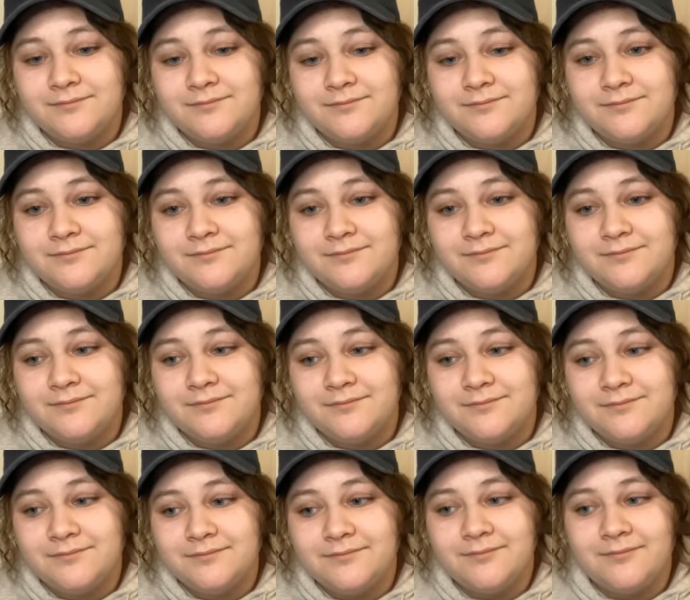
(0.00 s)

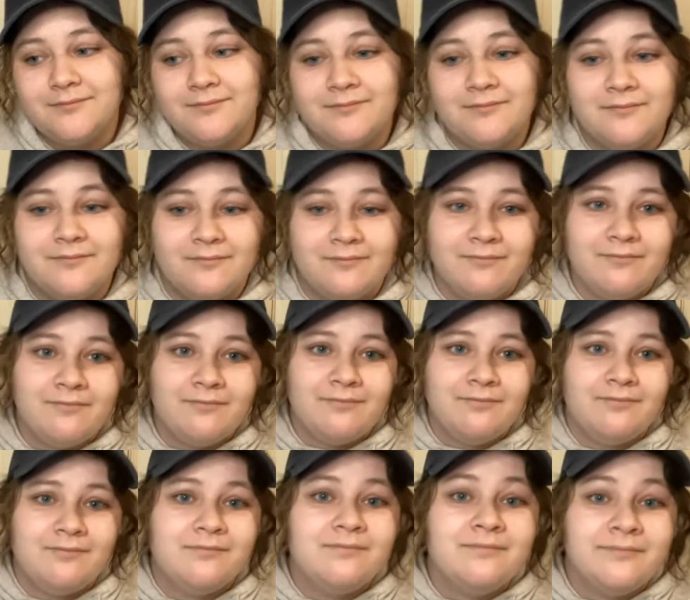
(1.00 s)

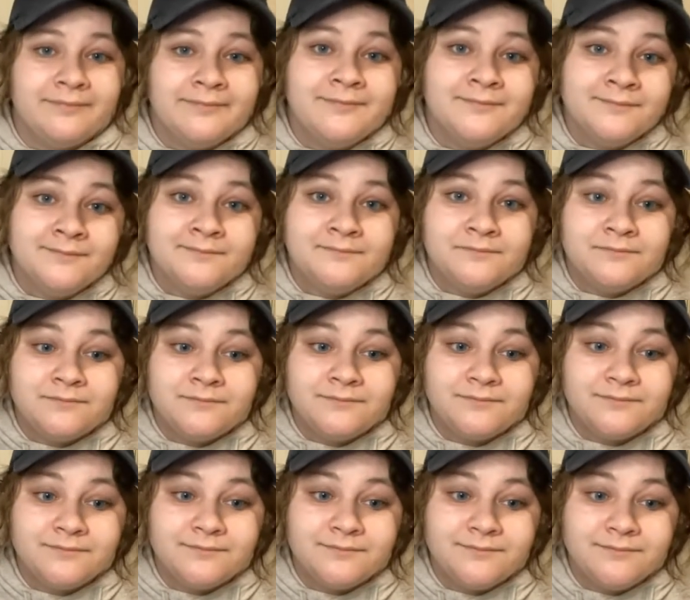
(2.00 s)

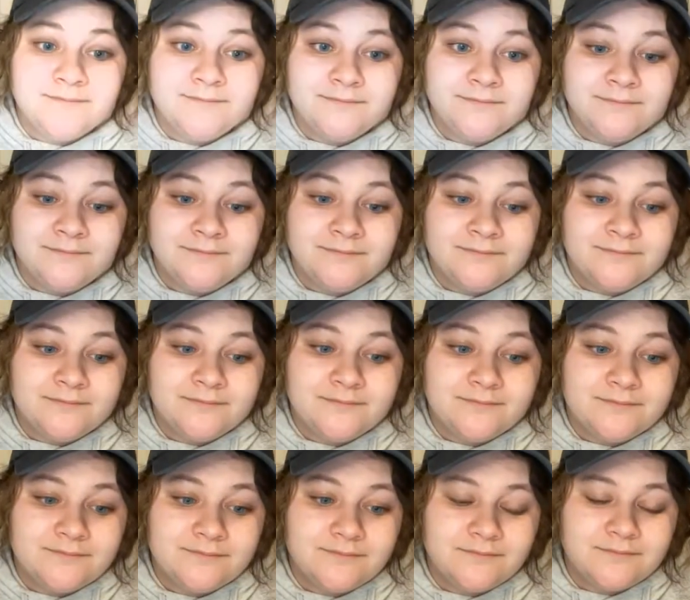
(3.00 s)

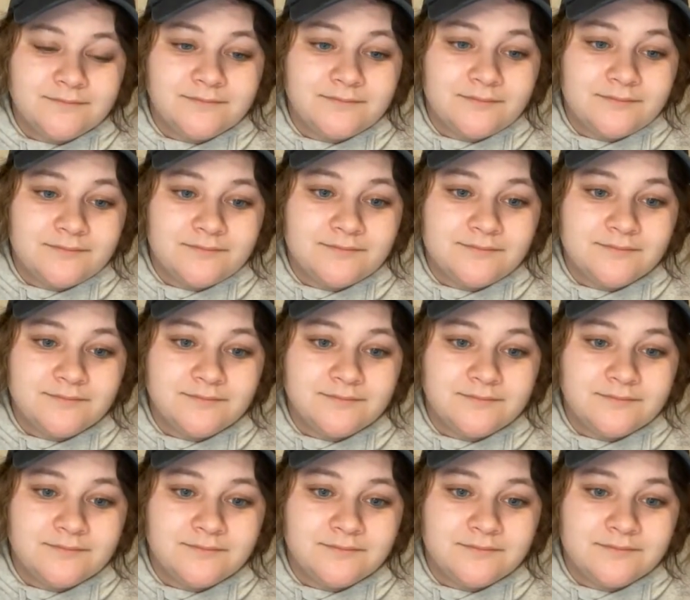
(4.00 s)

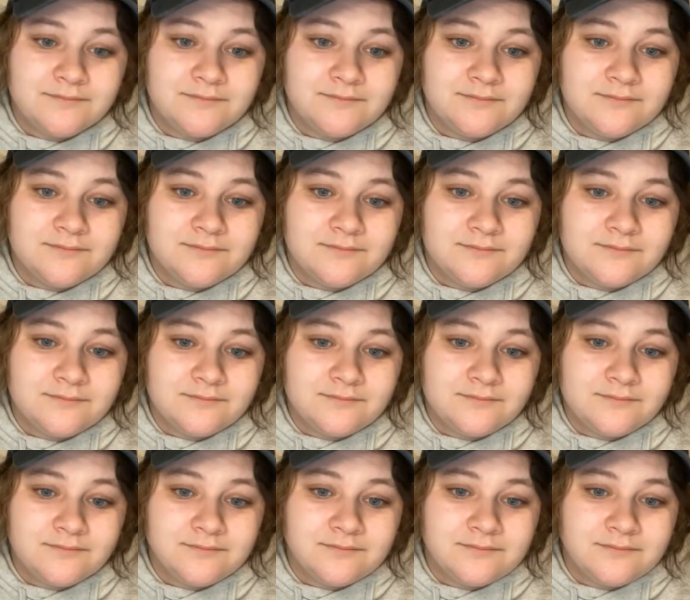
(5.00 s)

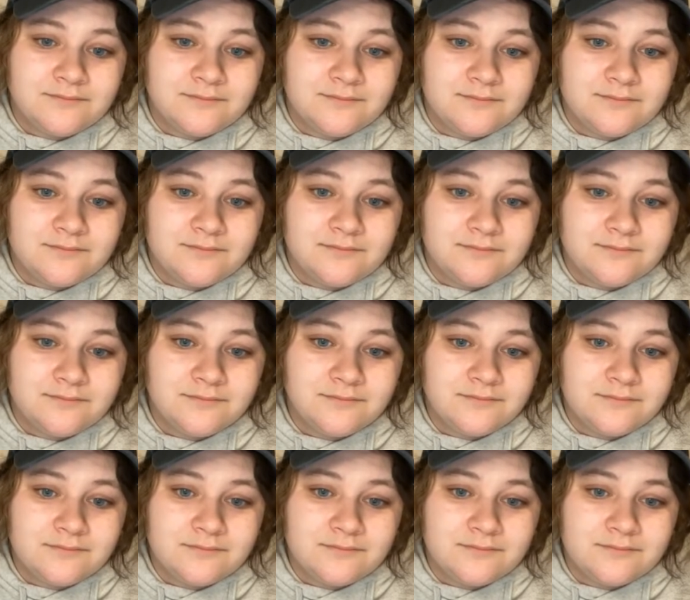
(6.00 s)

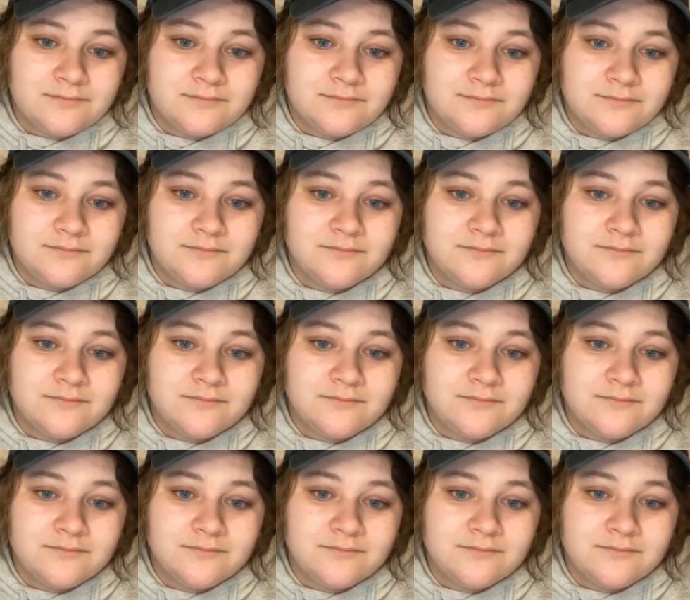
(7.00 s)
This person isn't speaking.